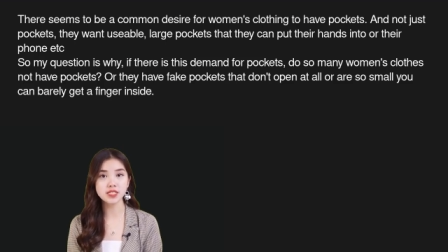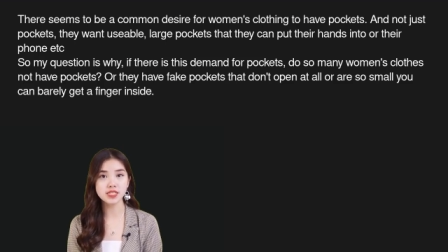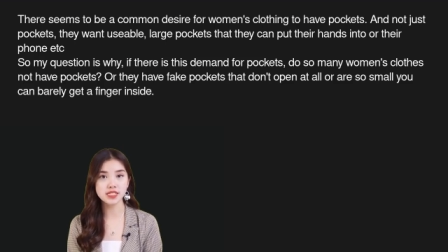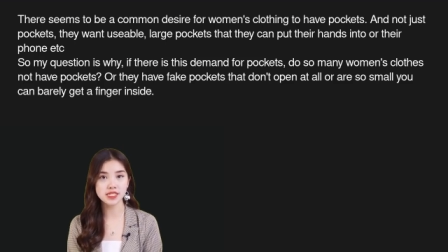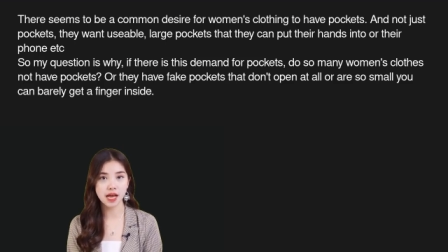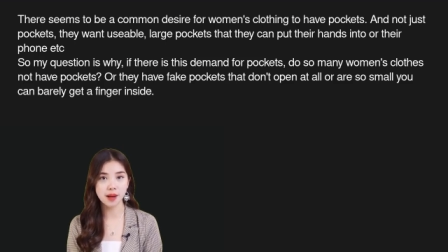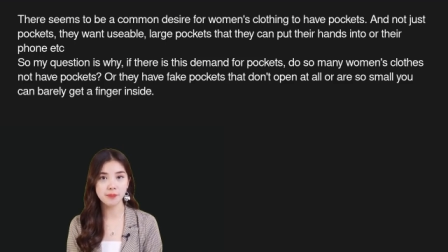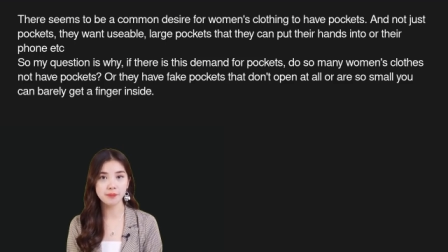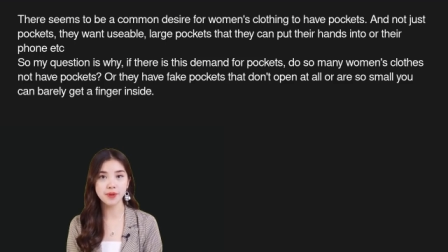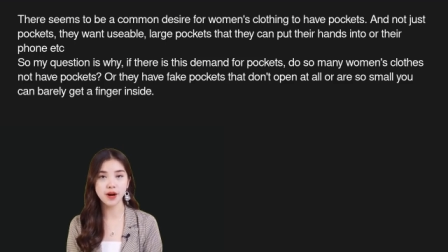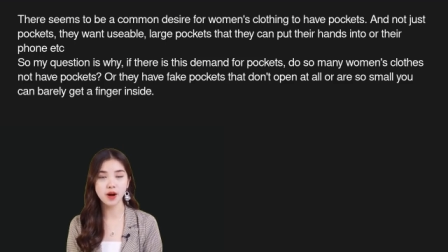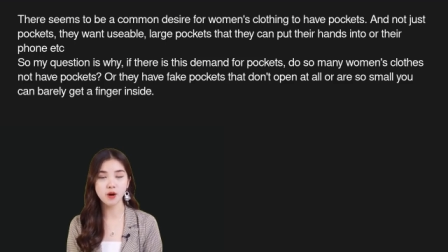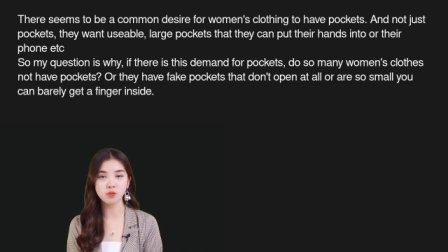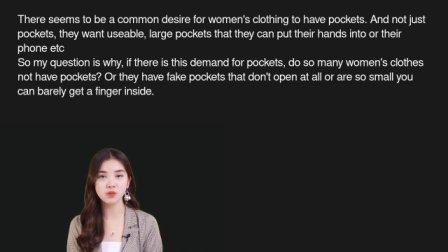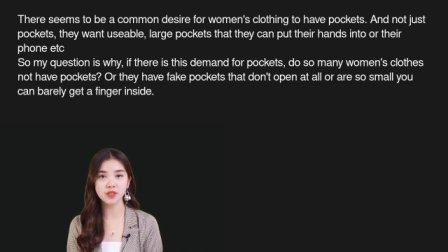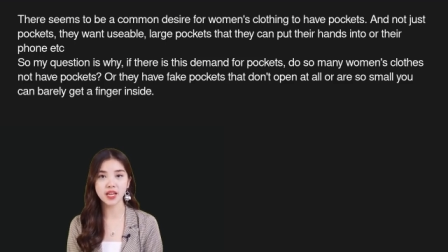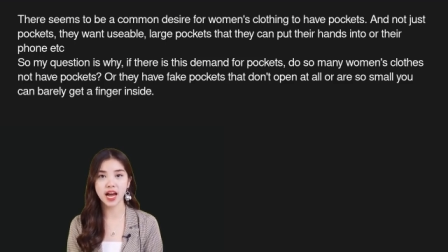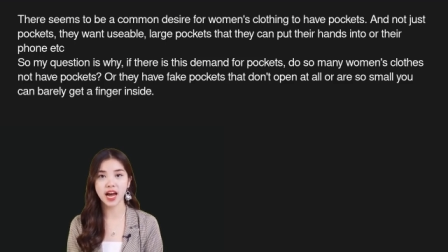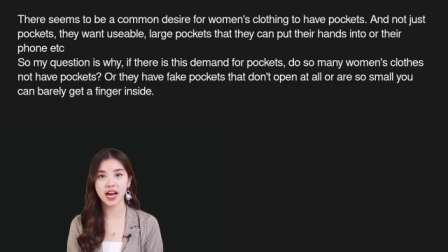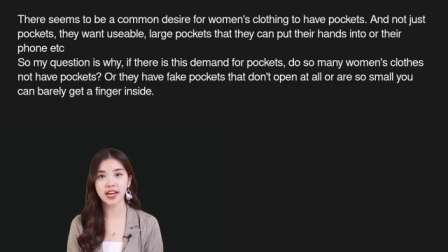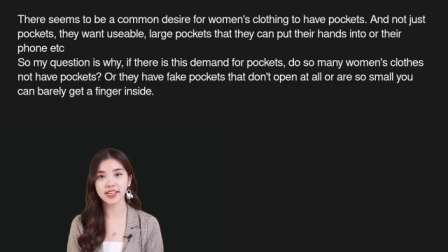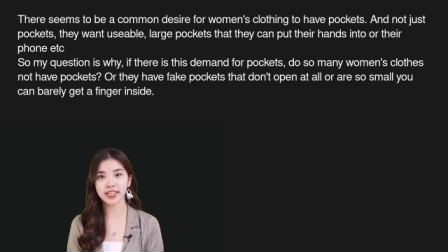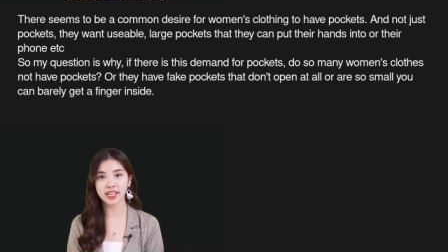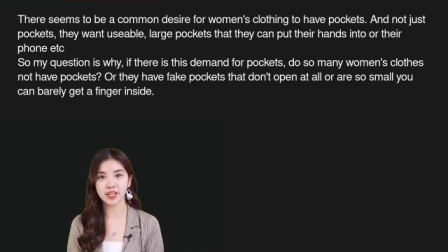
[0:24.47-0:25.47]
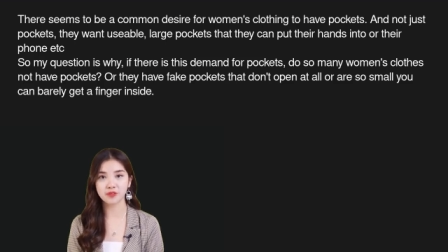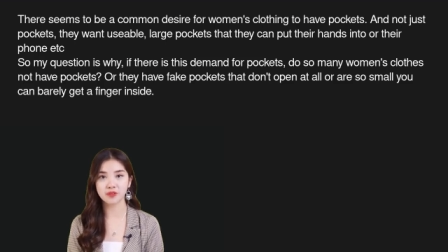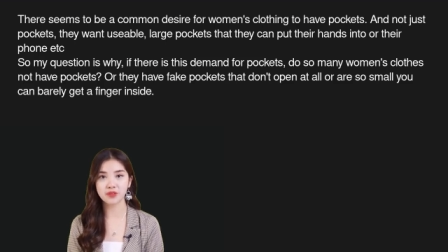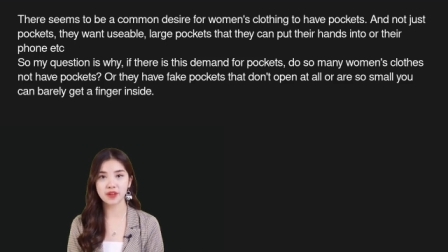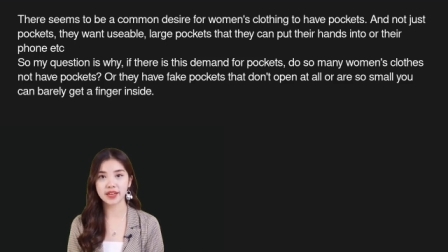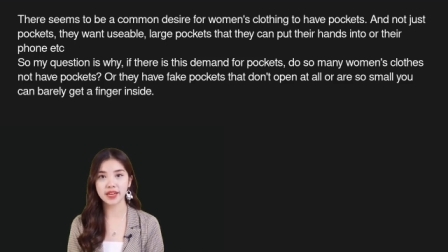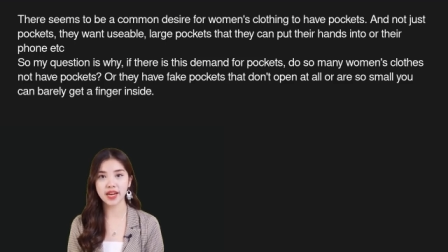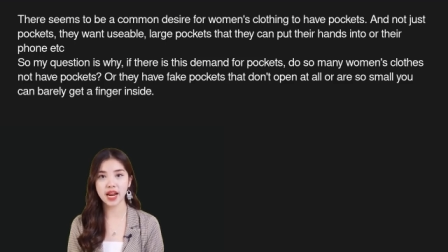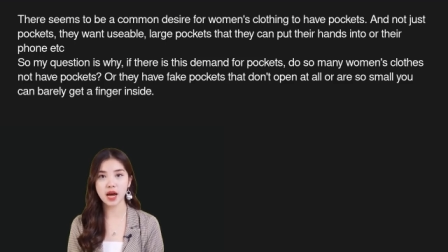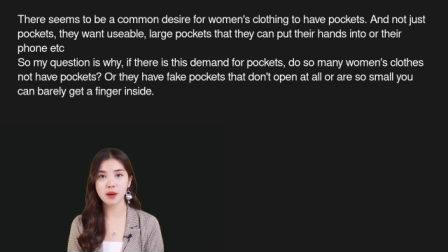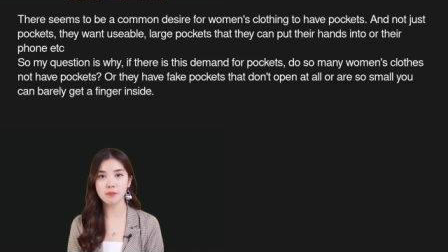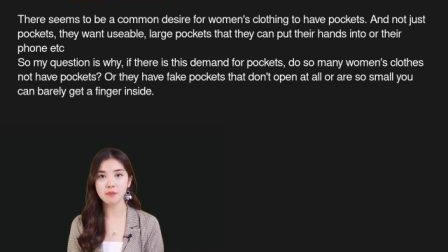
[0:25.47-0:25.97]
do so many
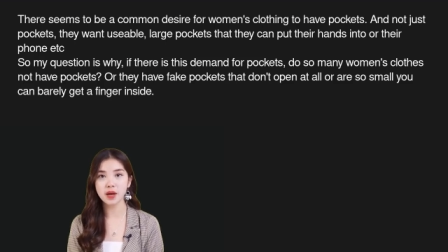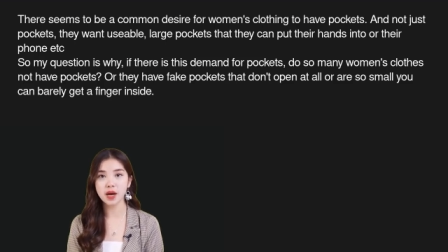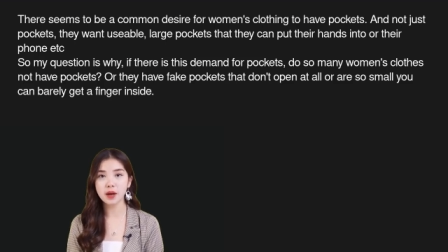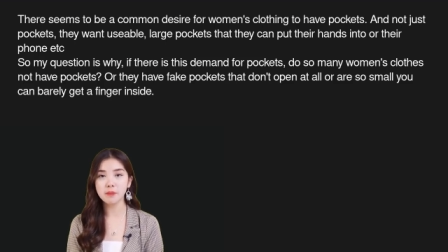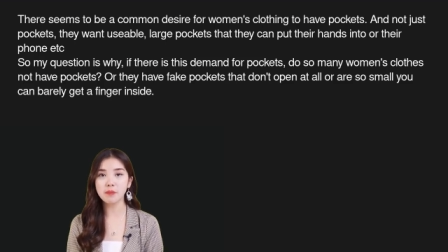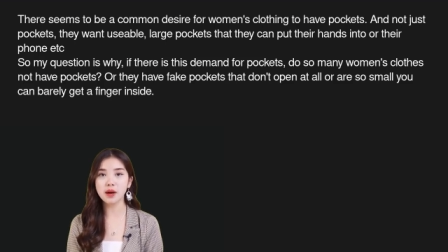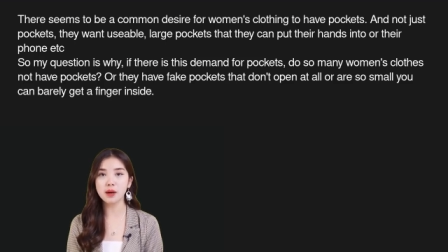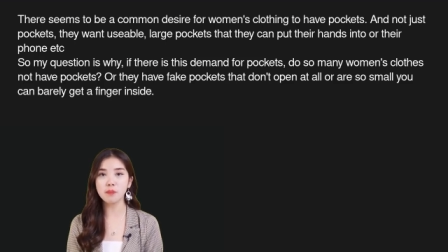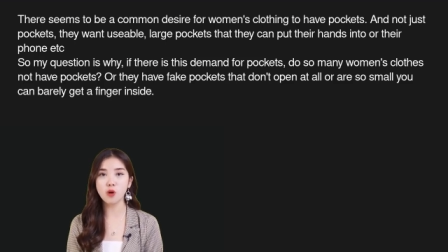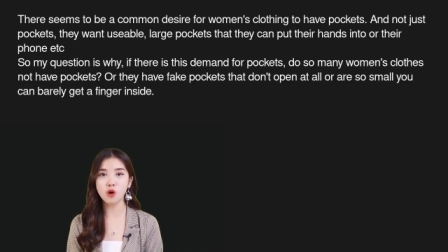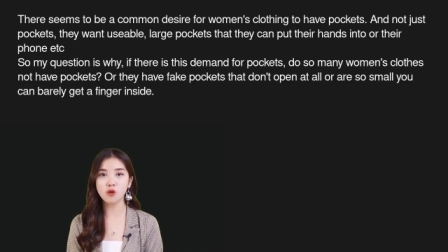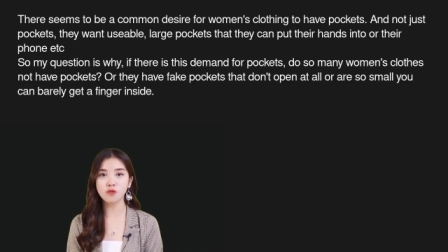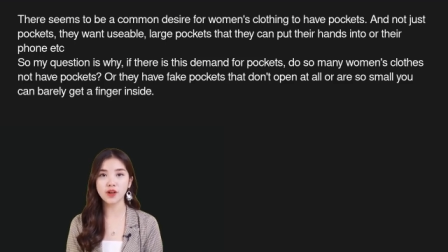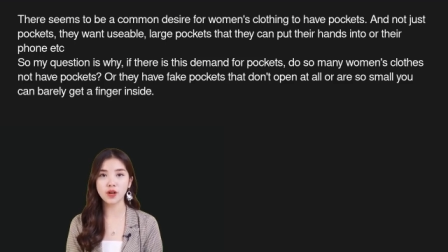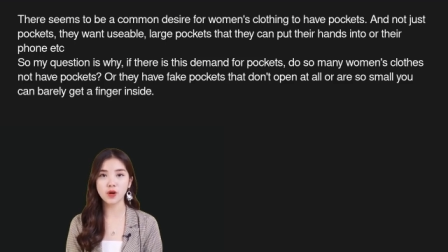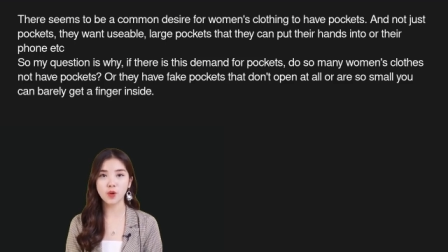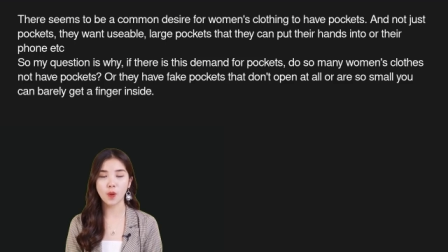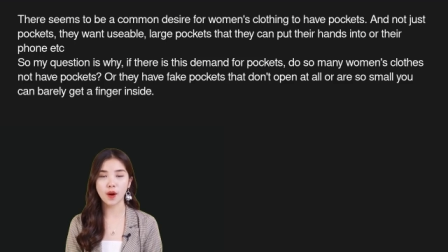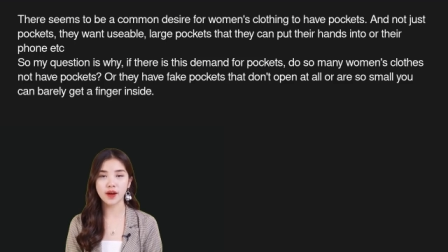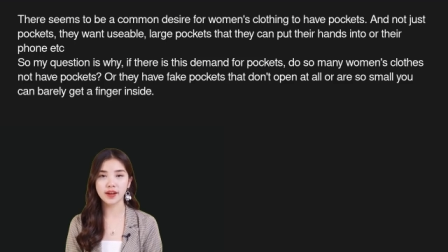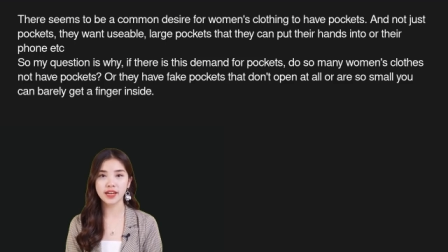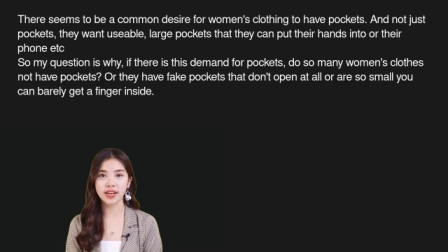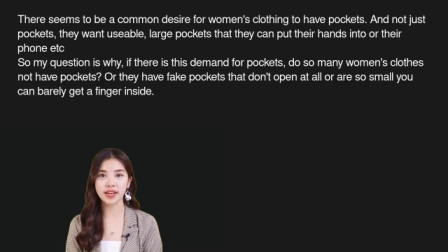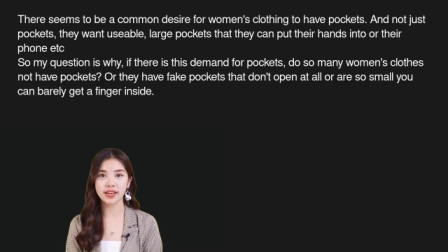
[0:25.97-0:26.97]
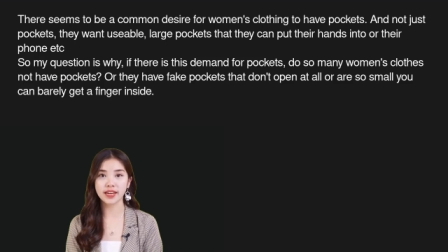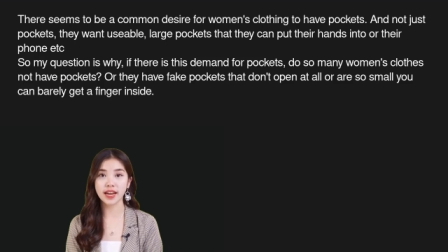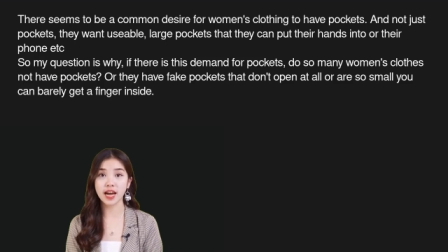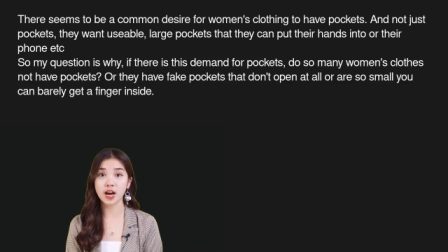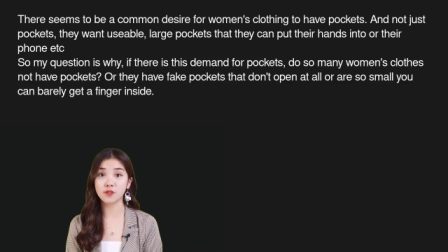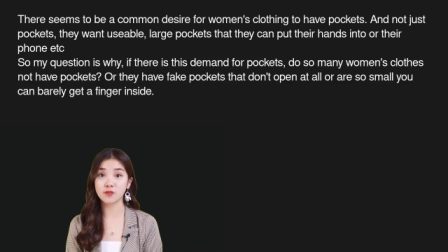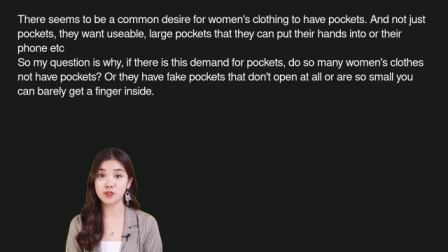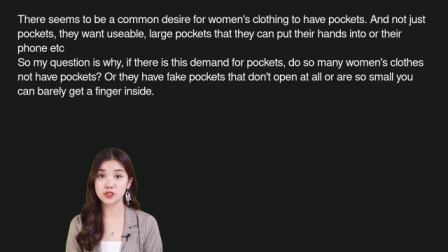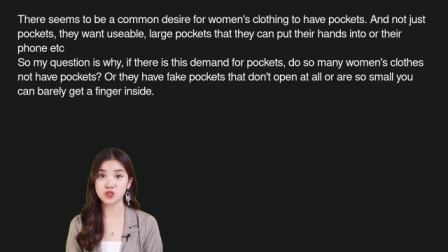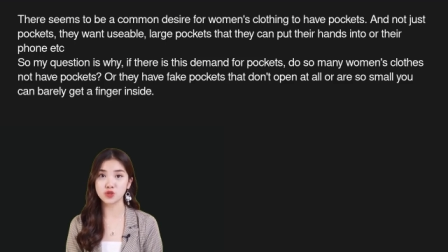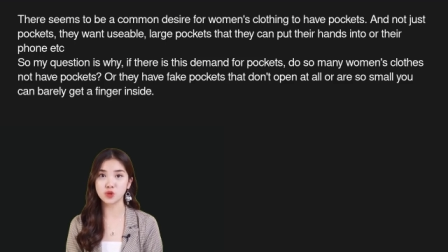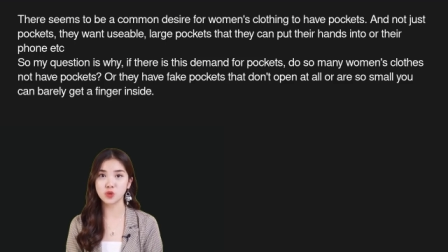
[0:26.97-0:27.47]
women's clothes not have pockets?